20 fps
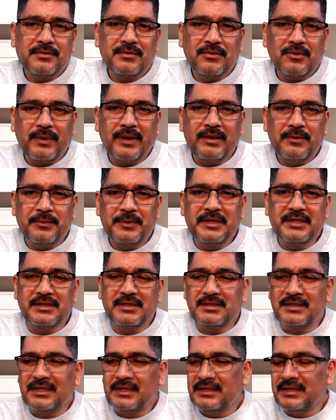the right
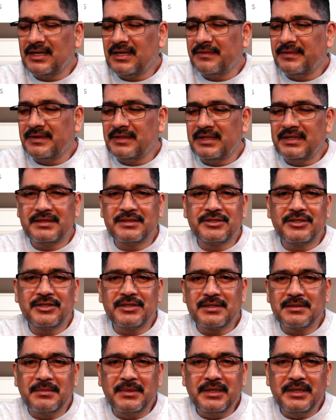reasons. I think everything is
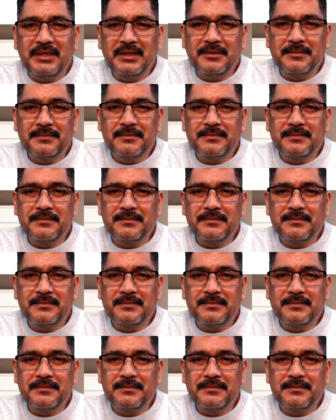just money,